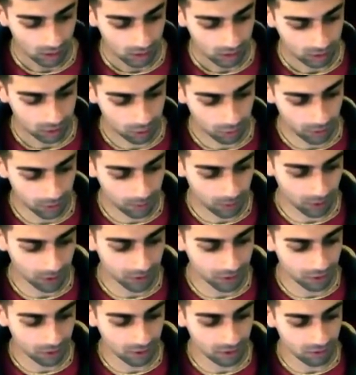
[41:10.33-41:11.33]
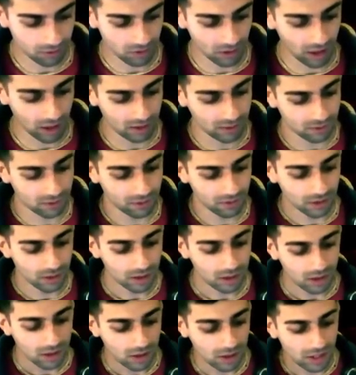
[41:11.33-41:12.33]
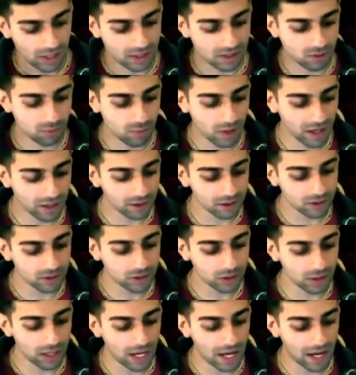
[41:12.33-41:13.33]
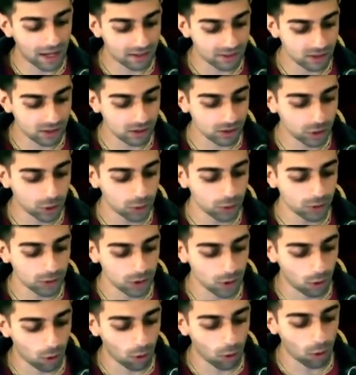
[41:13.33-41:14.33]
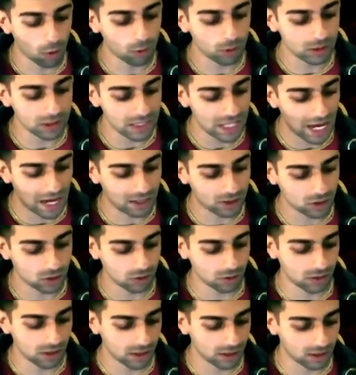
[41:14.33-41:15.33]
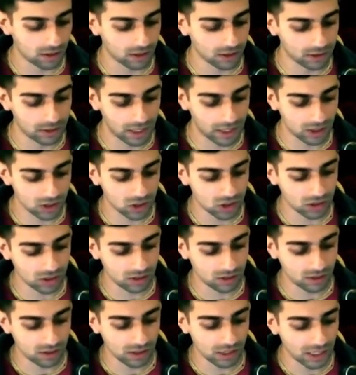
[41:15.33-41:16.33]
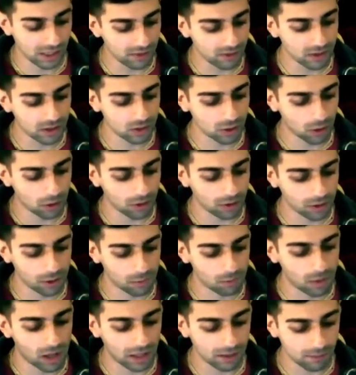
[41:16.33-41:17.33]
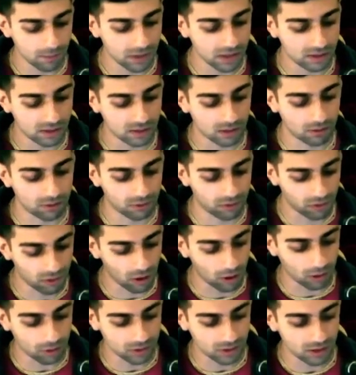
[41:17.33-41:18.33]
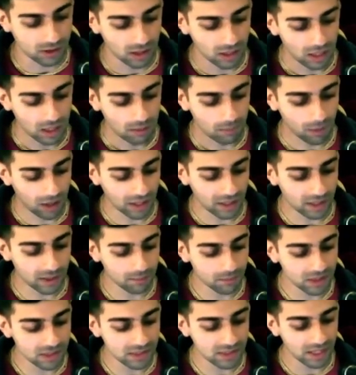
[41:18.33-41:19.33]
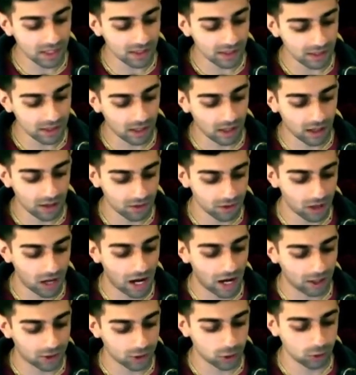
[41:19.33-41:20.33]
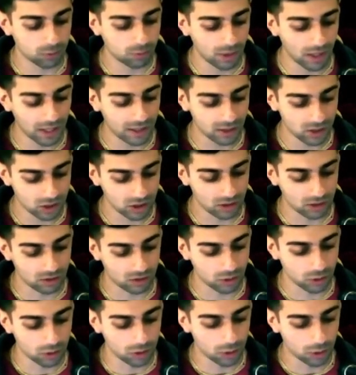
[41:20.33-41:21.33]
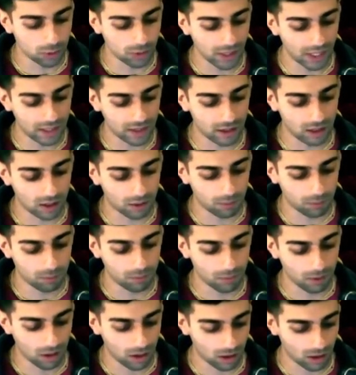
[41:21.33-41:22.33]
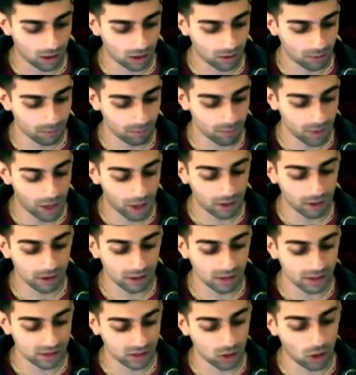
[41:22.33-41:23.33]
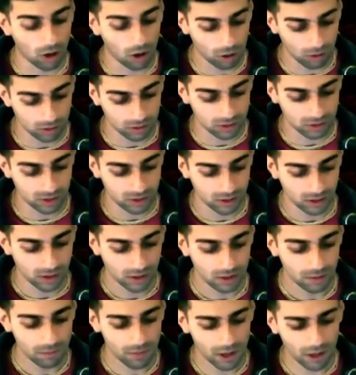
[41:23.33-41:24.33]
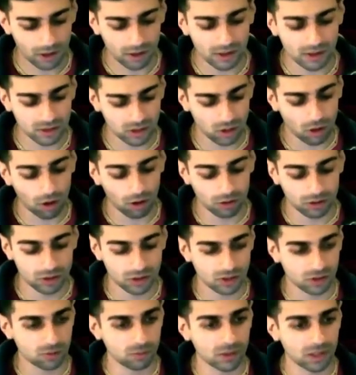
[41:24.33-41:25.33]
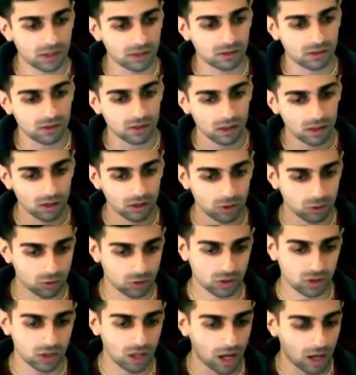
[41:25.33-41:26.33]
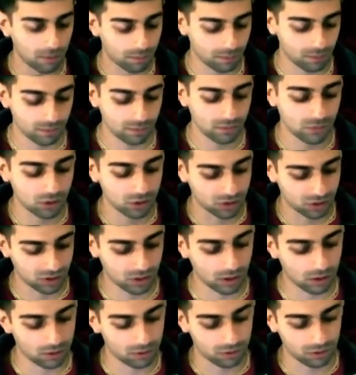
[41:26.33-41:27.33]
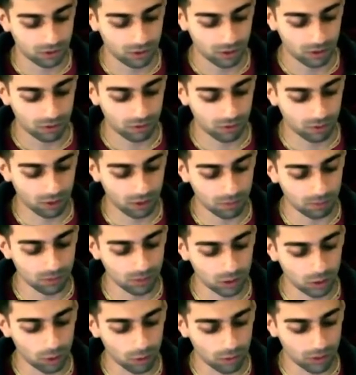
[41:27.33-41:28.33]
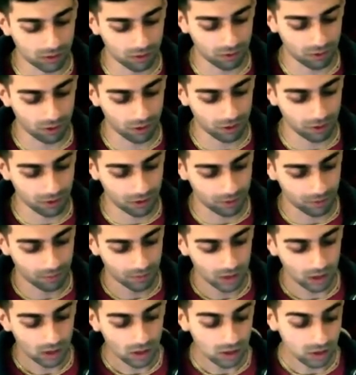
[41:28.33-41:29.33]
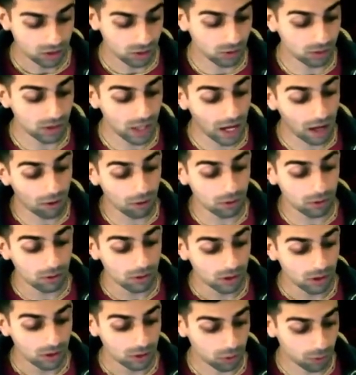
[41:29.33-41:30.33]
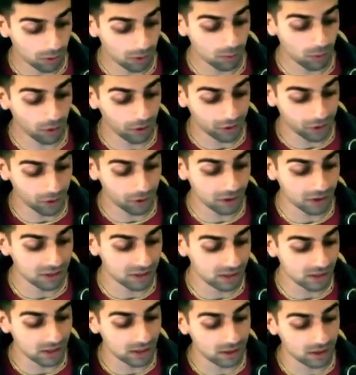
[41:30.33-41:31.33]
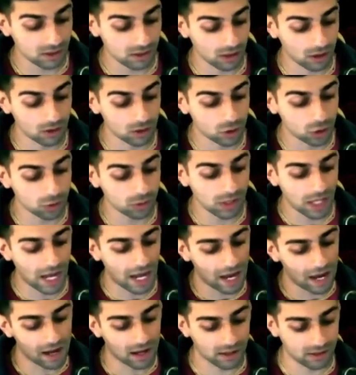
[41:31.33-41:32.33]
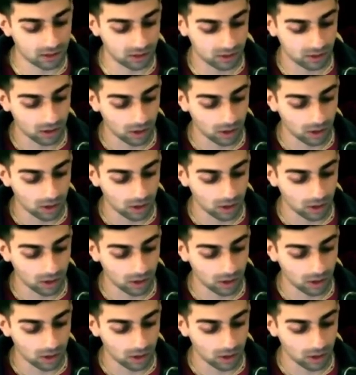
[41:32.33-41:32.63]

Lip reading: 3.35. It's better to execute your own natural inclinations, even though there might be some fault. By imitating other occupations, you create a perilous halt. Perilous halt just means you stop yourself from going further. So now 3.36, Arjuna asked,